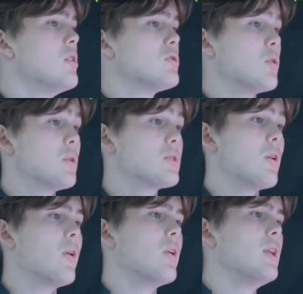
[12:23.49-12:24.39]
So what's
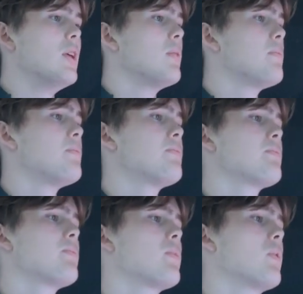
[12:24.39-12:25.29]
going on here?
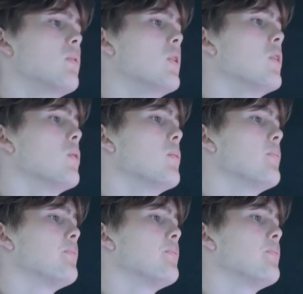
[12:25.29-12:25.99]
Well,